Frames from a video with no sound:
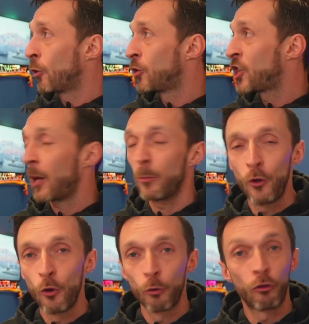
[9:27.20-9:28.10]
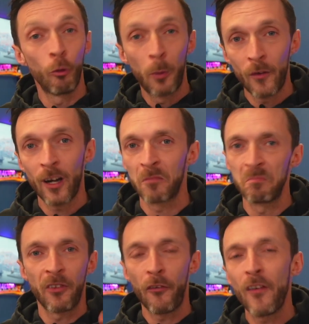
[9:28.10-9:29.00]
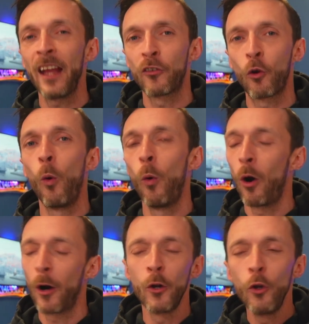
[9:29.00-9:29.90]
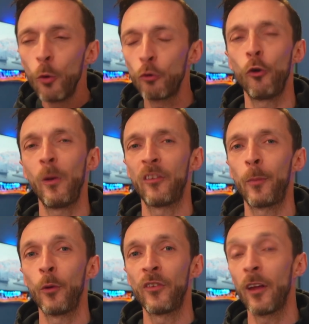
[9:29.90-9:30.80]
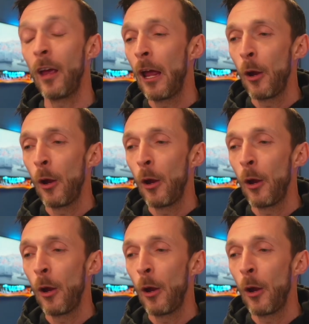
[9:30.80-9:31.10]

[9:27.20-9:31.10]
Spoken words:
Champ Euro super rare defense cohort, no two ways about it.